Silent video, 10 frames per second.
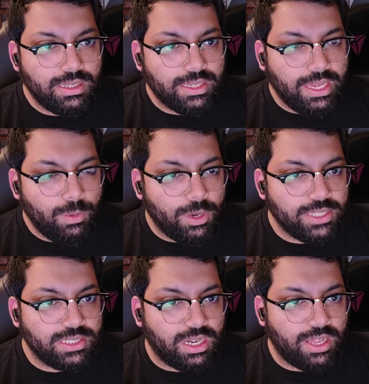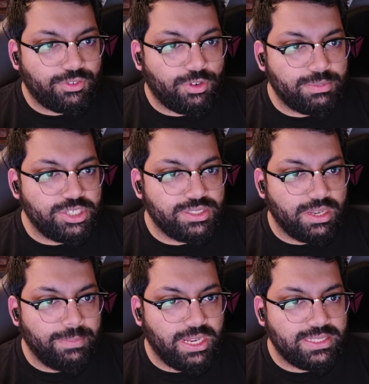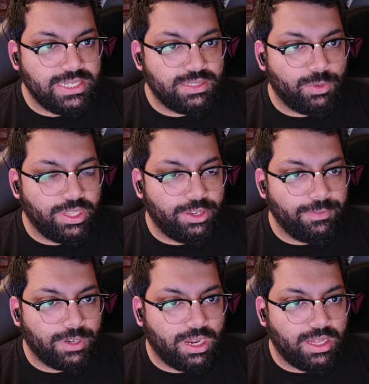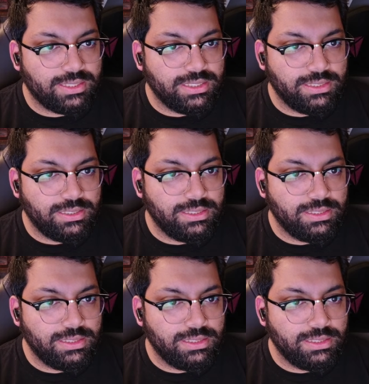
keywords and class descriptions and abilities and what they do for the classes.